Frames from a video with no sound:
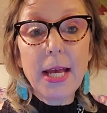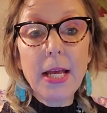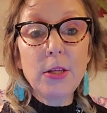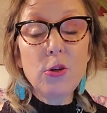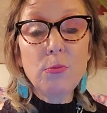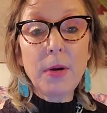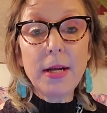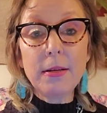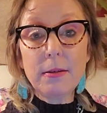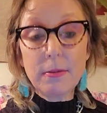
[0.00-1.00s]
And you
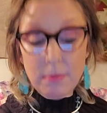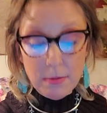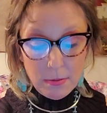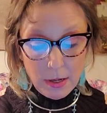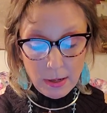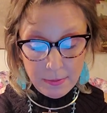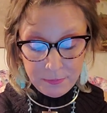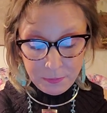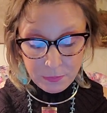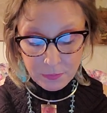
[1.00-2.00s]
might
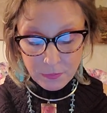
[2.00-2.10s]
um,